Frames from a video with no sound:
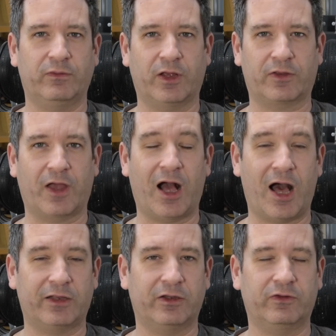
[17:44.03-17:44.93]
like the
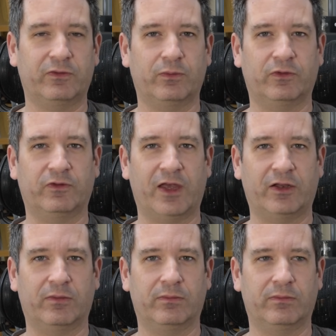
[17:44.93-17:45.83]
hardness
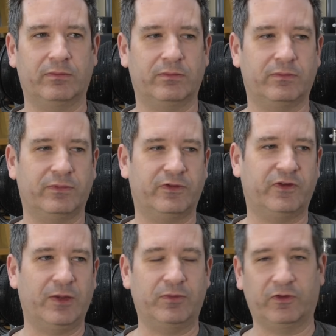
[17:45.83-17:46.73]

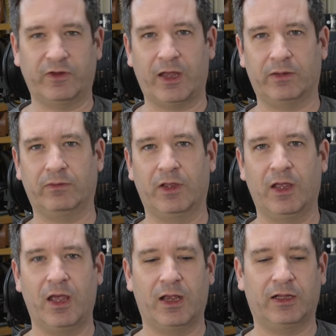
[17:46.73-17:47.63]
seemed to sound
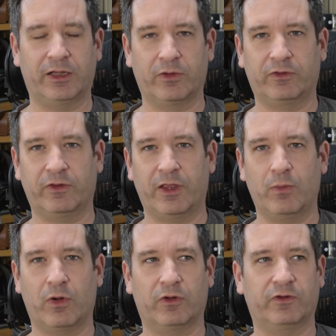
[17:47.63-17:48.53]
clearer to
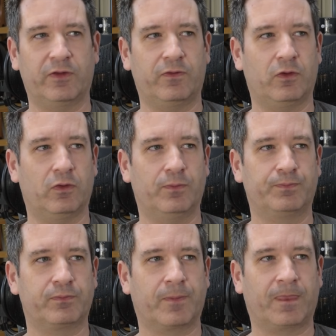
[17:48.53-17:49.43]
them, whereas if you
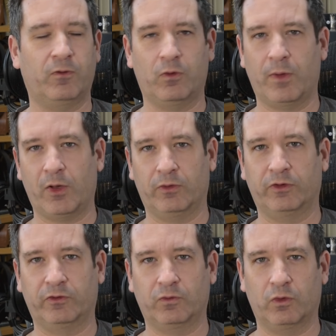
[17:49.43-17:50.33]
took away all the
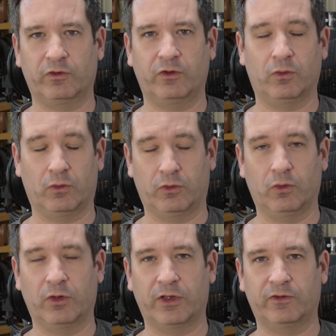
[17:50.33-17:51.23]
distortion and all the
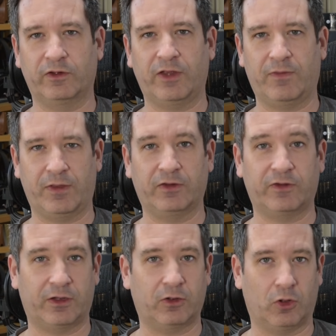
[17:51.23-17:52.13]
noise, if
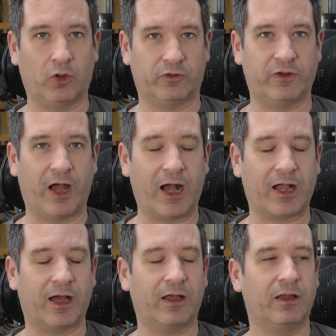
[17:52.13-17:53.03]
things sounded a lot
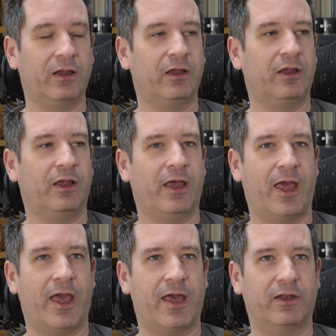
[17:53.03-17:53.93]
darker.
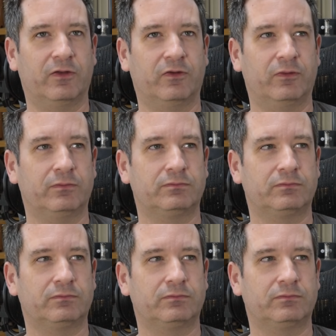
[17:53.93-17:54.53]
And